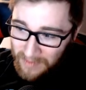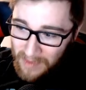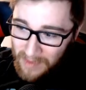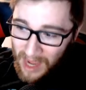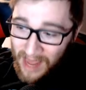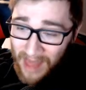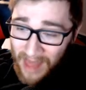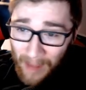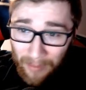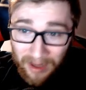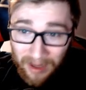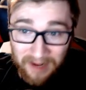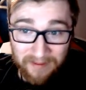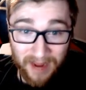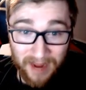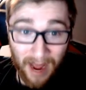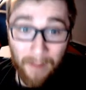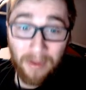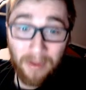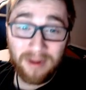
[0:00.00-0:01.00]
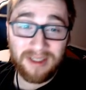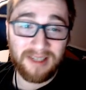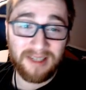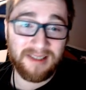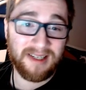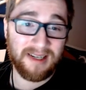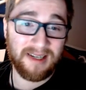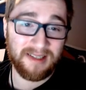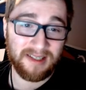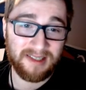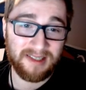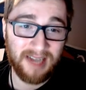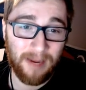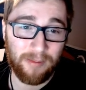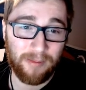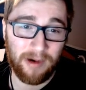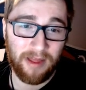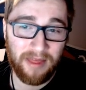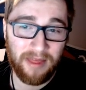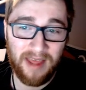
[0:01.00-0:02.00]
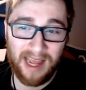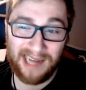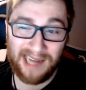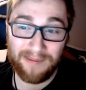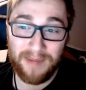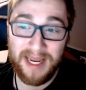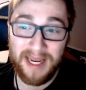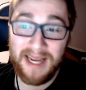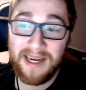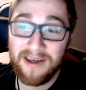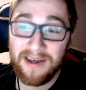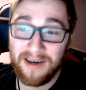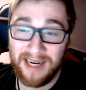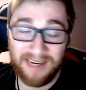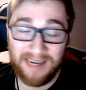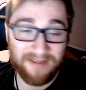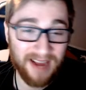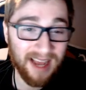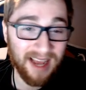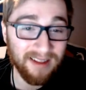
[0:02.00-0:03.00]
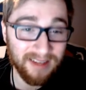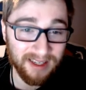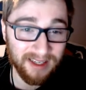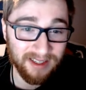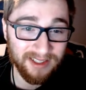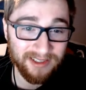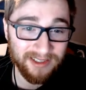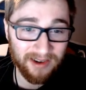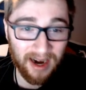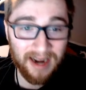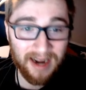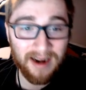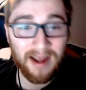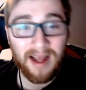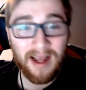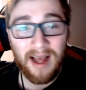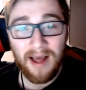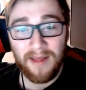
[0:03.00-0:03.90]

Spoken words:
And that brings me, I put this as a separate thing, peeker advantage, right?